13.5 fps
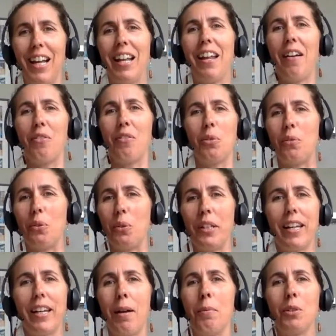and have to
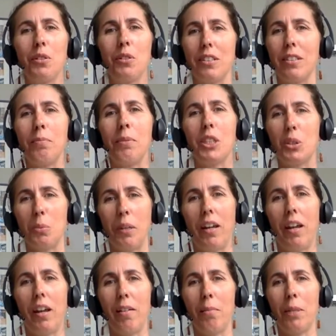avoid chemicals as much as we
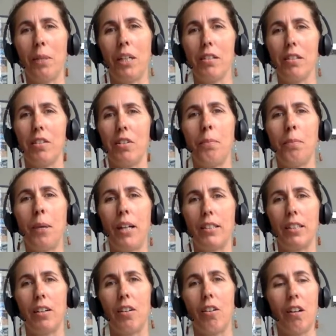can because they're
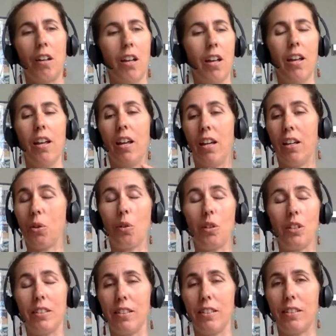impacting our
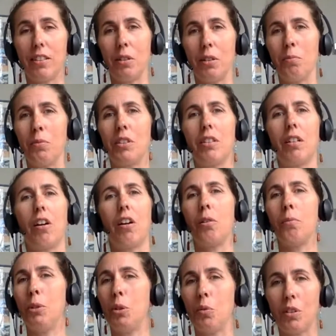endocrine systems, our
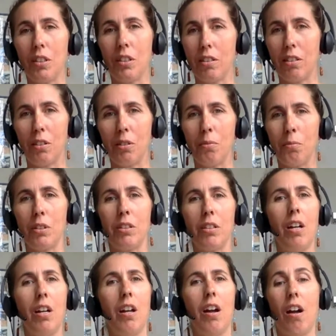immune systems,
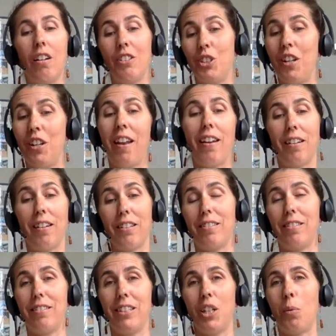our
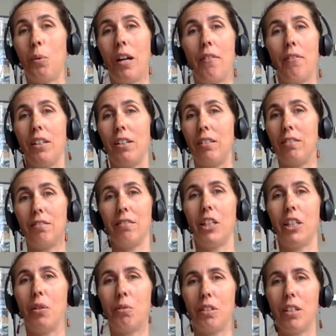genetics. We're having,
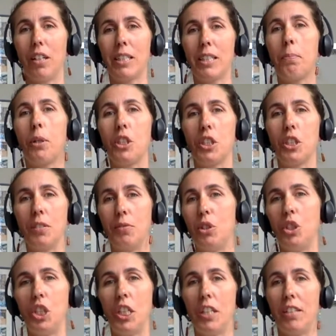expression of
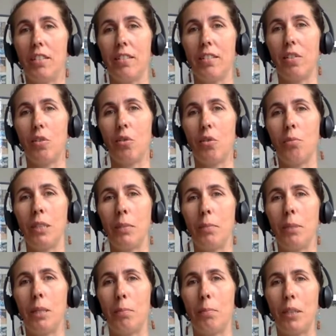genes that normally
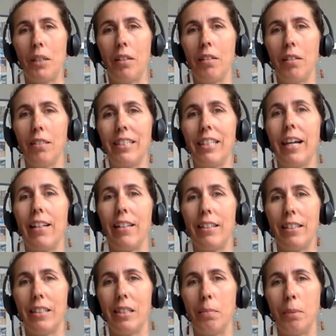might be
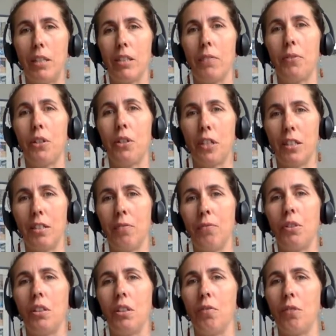silenced because of all the
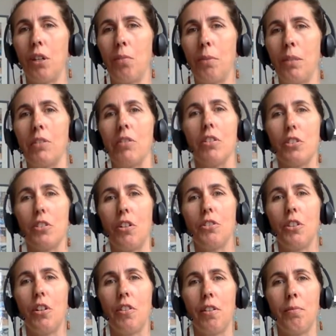different environmental
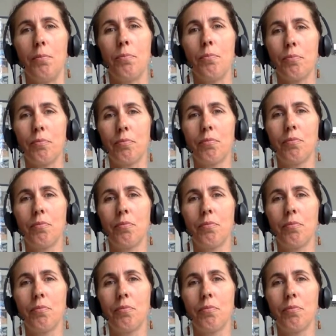assaults on them.